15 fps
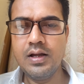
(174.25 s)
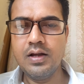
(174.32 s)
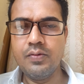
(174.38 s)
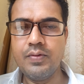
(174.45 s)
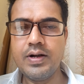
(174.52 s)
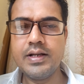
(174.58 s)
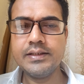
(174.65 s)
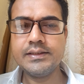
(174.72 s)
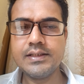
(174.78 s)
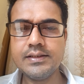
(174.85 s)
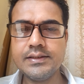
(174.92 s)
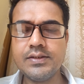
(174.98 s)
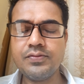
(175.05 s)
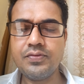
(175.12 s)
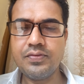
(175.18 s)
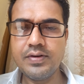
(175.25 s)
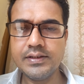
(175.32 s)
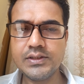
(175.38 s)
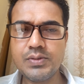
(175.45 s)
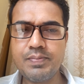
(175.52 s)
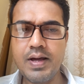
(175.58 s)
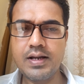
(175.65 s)
We'll discuss the
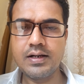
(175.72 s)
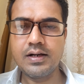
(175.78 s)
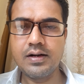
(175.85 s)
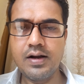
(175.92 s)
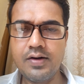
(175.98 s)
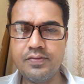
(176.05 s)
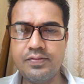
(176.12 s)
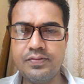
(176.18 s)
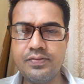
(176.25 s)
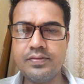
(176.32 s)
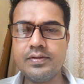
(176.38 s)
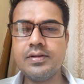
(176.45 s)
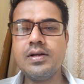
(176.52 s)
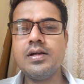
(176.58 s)
first paragraph,